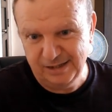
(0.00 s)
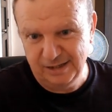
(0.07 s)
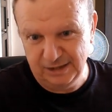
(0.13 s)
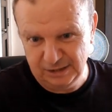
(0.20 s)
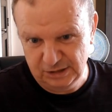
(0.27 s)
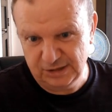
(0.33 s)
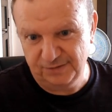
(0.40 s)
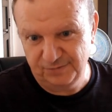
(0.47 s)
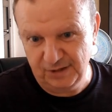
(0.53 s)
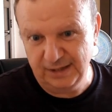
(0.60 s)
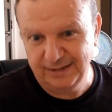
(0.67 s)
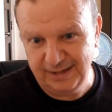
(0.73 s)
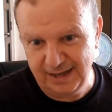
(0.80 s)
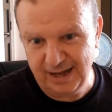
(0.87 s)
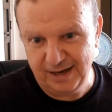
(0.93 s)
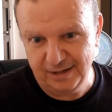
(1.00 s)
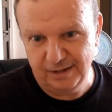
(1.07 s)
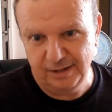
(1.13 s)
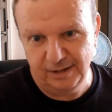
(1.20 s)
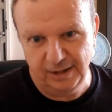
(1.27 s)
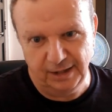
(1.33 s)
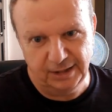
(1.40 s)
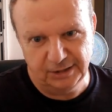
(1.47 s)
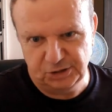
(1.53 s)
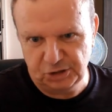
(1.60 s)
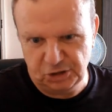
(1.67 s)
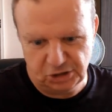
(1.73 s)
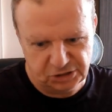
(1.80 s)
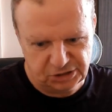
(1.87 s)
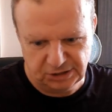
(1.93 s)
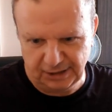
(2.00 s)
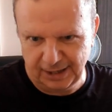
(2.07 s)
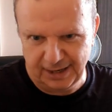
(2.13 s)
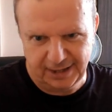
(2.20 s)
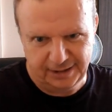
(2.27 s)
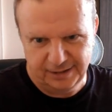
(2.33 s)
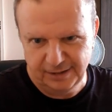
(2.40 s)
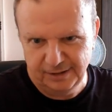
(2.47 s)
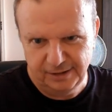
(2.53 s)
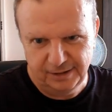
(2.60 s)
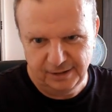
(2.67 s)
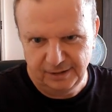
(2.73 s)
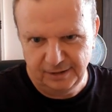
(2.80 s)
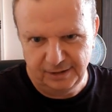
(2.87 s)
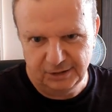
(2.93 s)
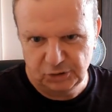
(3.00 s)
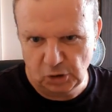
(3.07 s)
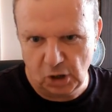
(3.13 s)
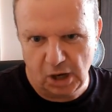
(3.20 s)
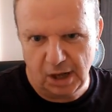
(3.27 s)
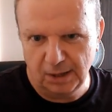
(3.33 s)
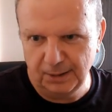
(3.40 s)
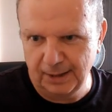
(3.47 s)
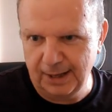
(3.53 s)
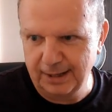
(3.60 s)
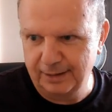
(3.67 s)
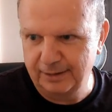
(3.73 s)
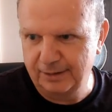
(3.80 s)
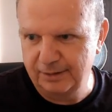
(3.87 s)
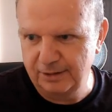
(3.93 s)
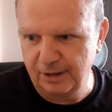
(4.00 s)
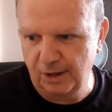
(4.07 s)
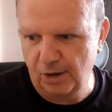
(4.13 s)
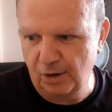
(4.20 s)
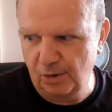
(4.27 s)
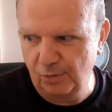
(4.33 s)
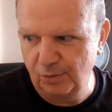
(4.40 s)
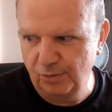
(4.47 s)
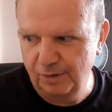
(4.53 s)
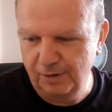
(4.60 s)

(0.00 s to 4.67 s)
and stuff like that. And it's just, like, it's all, like, you know,